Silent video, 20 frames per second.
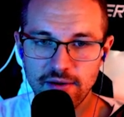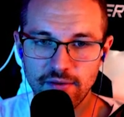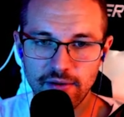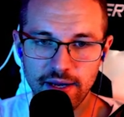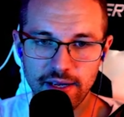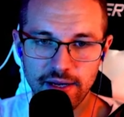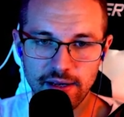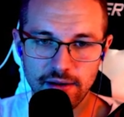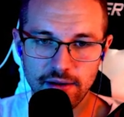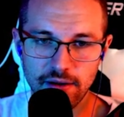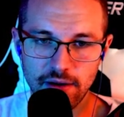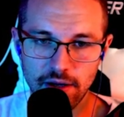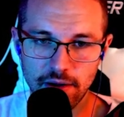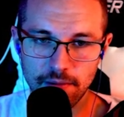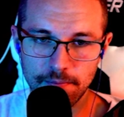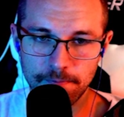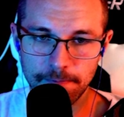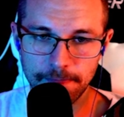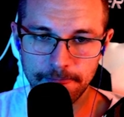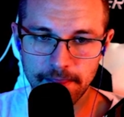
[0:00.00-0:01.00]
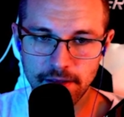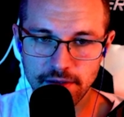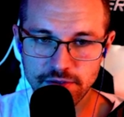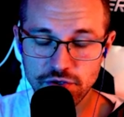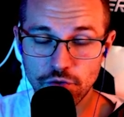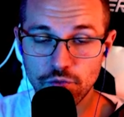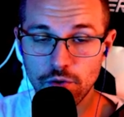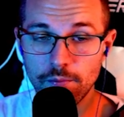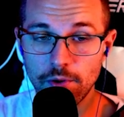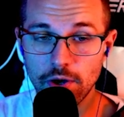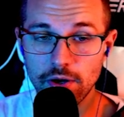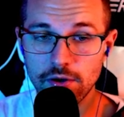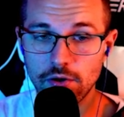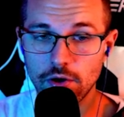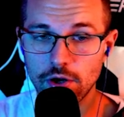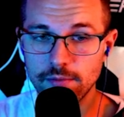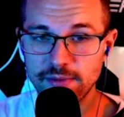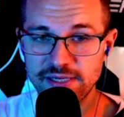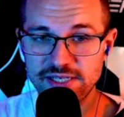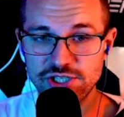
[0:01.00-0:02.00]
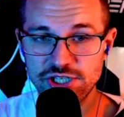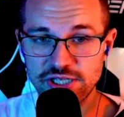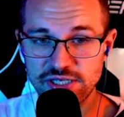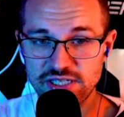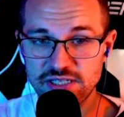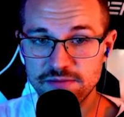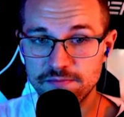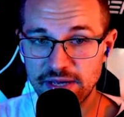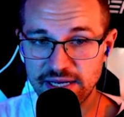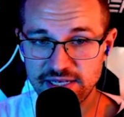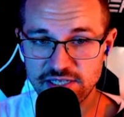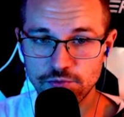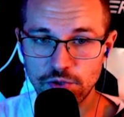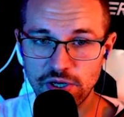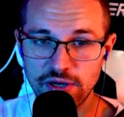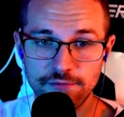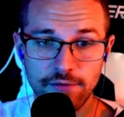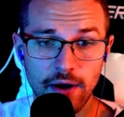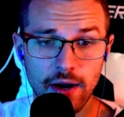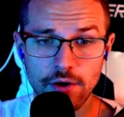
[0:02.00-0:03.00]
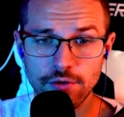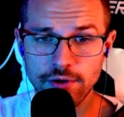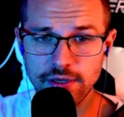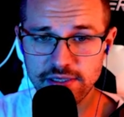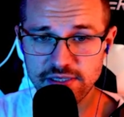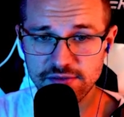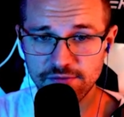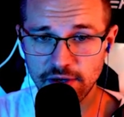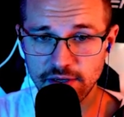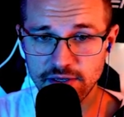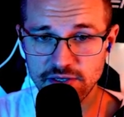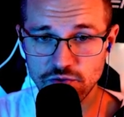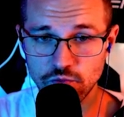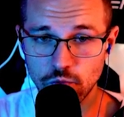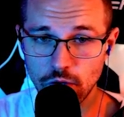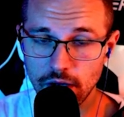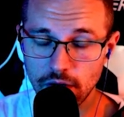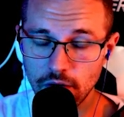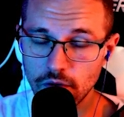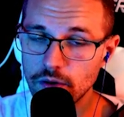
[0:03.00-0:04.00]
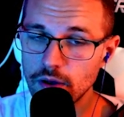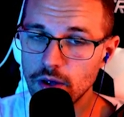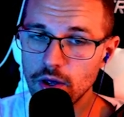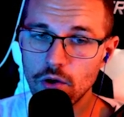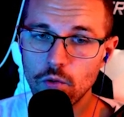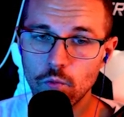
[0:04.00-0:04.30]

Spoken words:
Like so Robotic Arm is Jinx's best one. Virulent is fine as well.